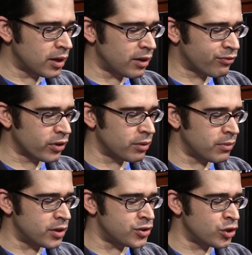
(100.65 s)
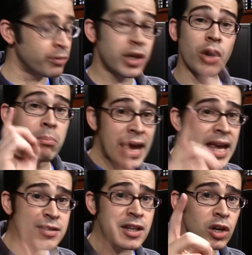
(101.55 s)
Uh, from Azumio
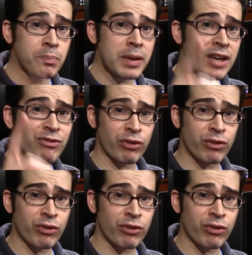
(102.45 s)
may still be